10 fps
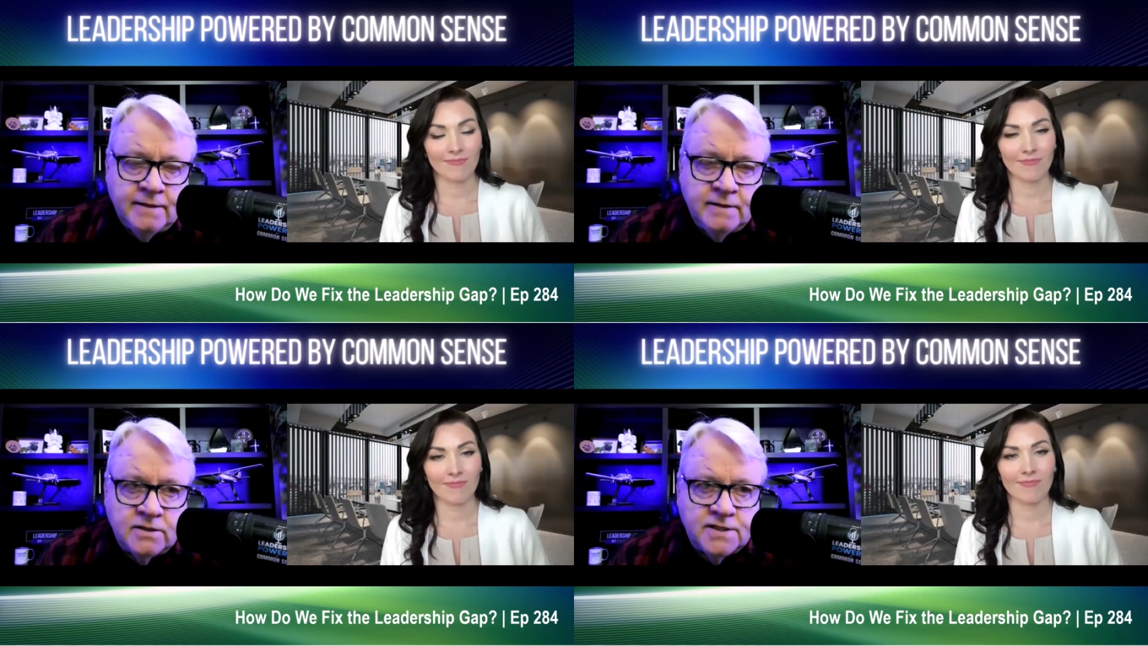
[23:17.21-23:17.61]

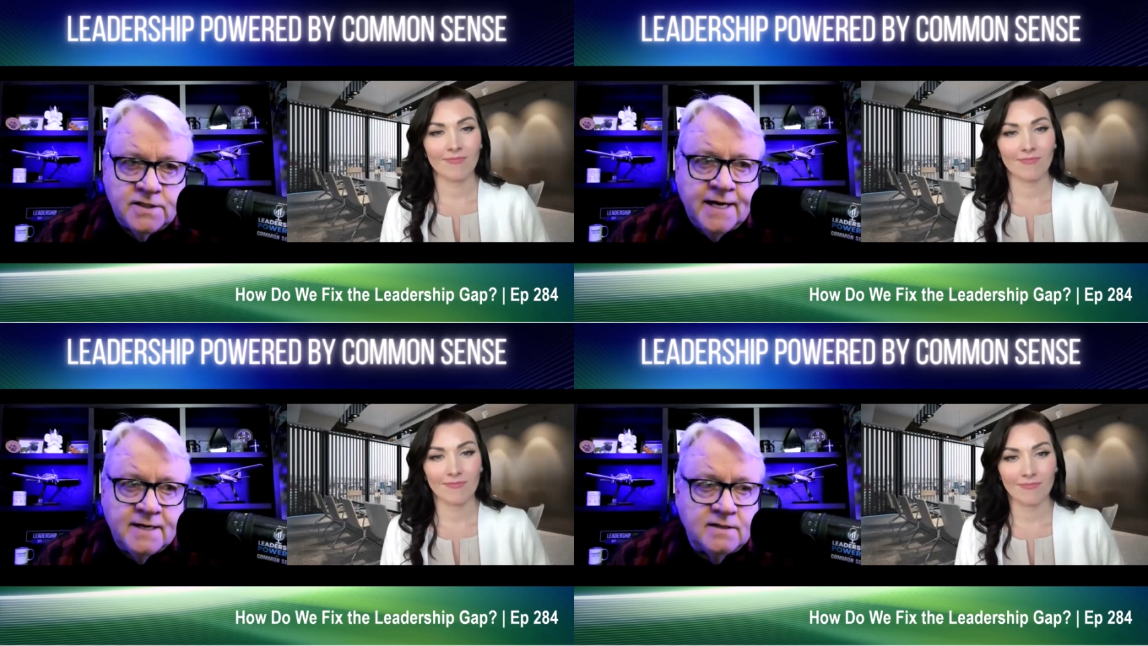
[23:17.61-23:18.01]

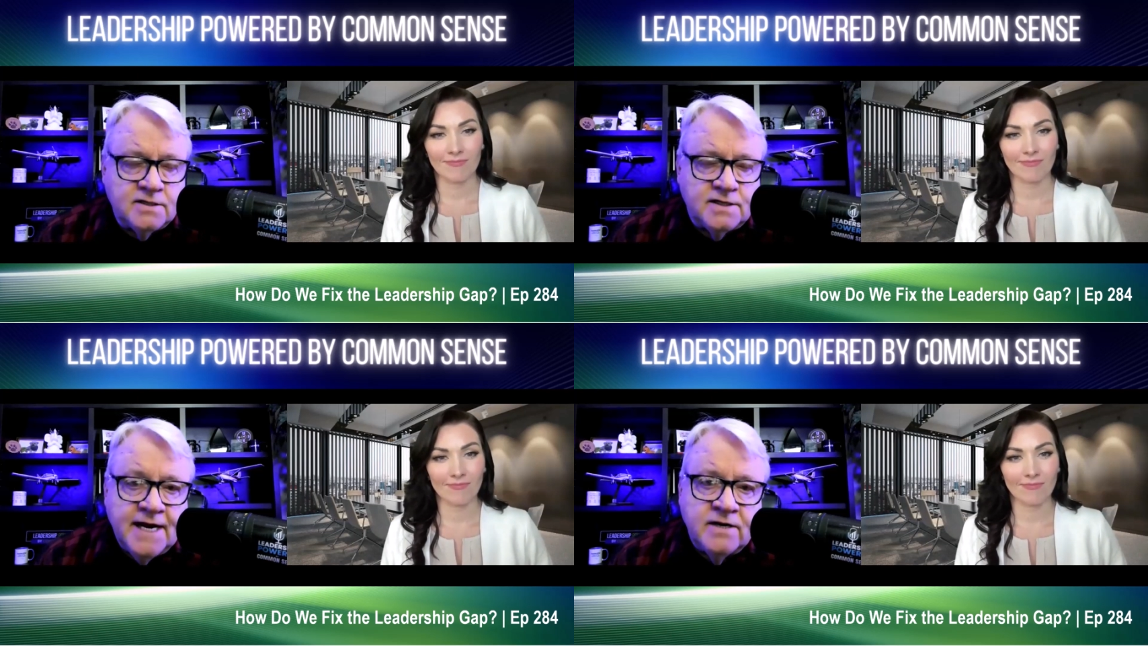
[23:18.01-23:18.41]
Speaker 1: set
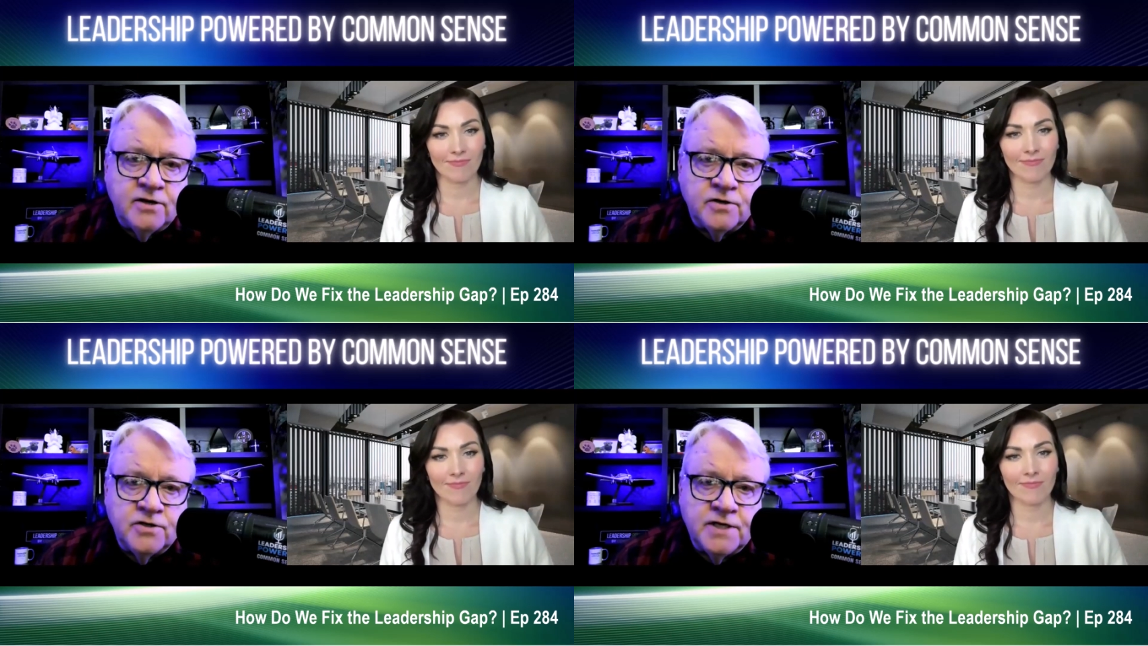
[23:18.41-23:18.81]

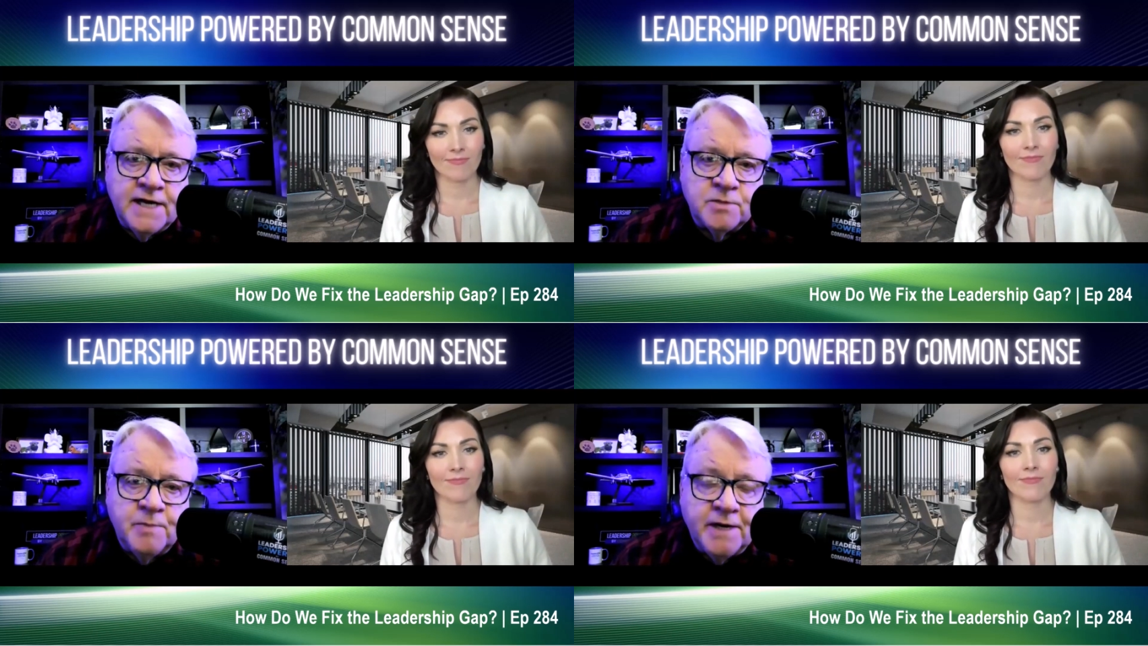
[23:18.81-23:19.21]
standards and
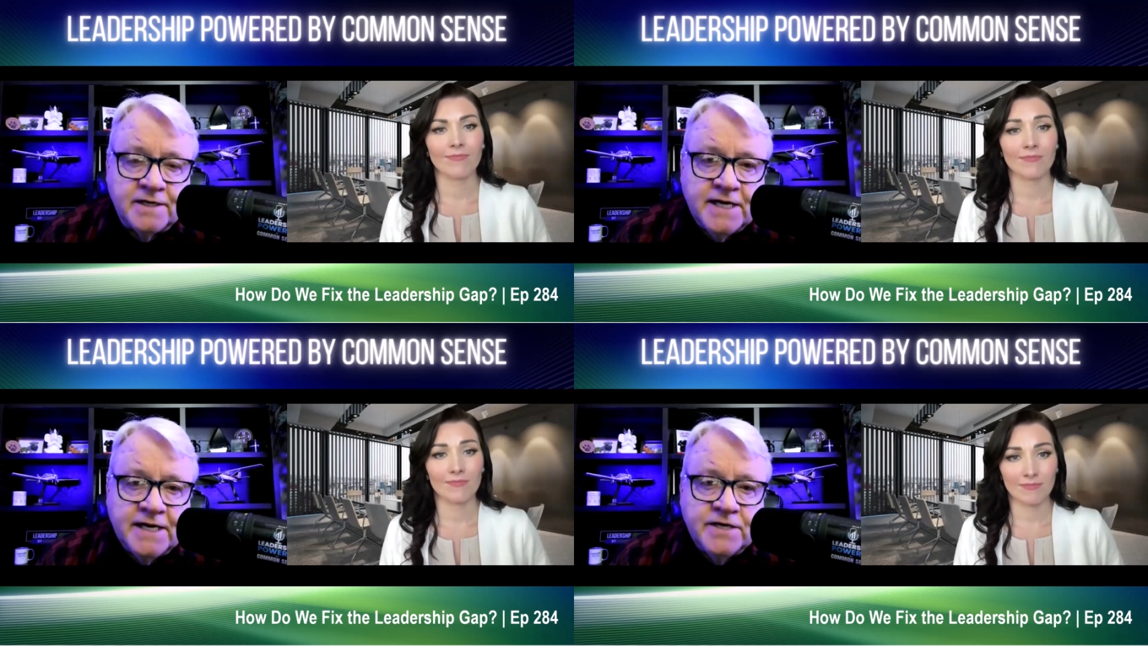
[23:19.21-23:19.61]

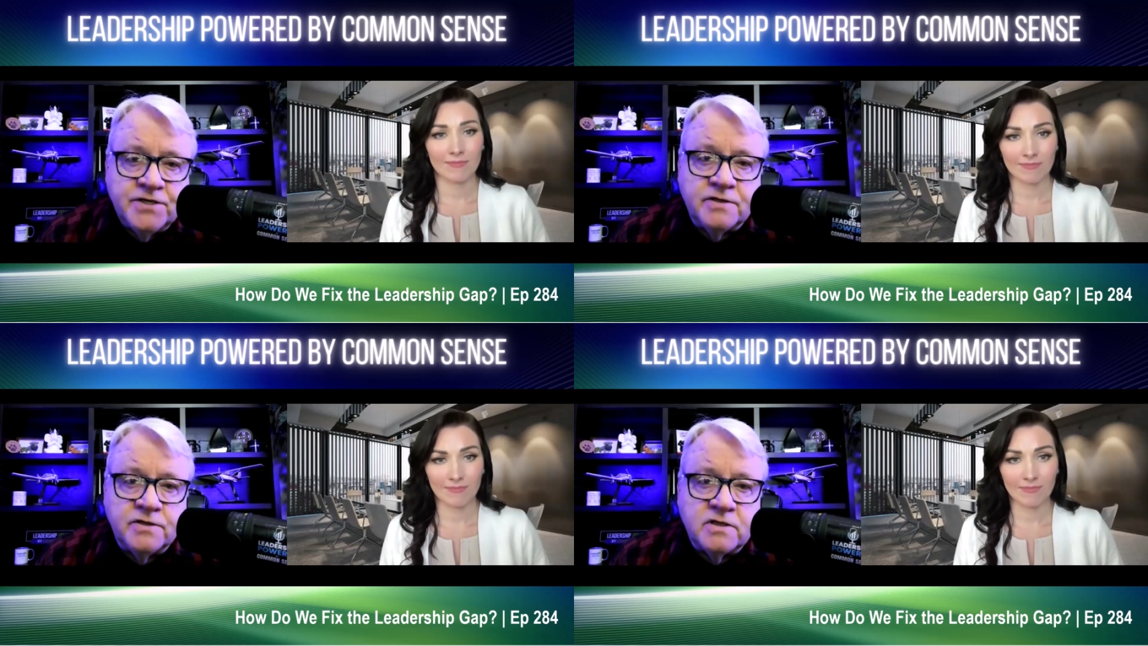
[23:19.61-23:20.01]

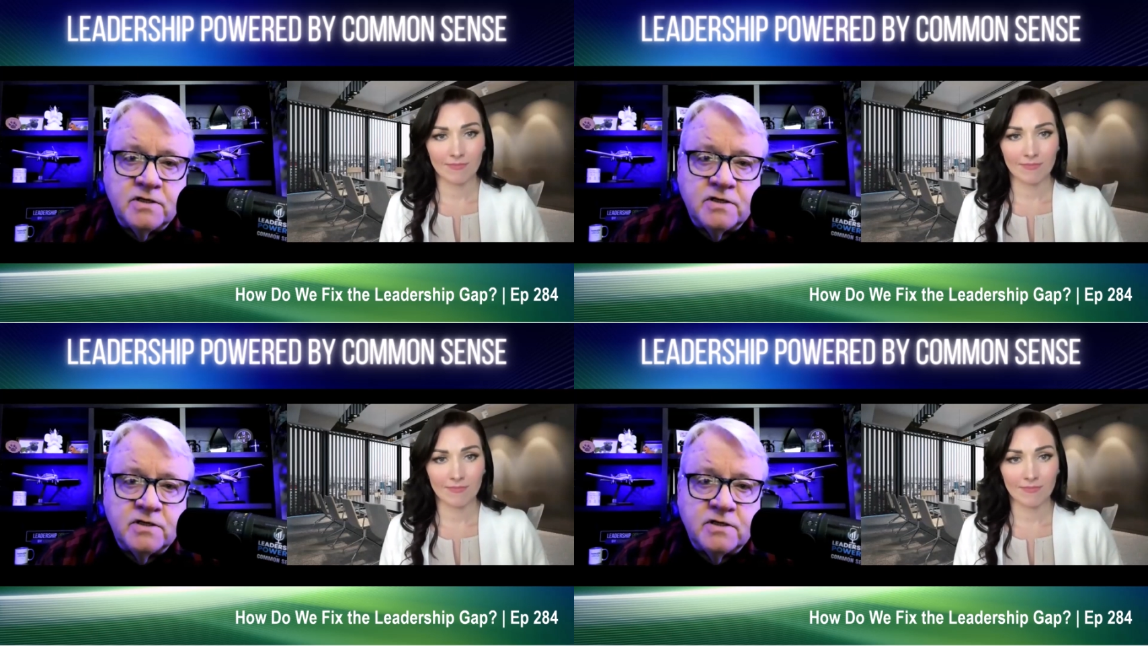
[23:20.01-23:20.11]
expectations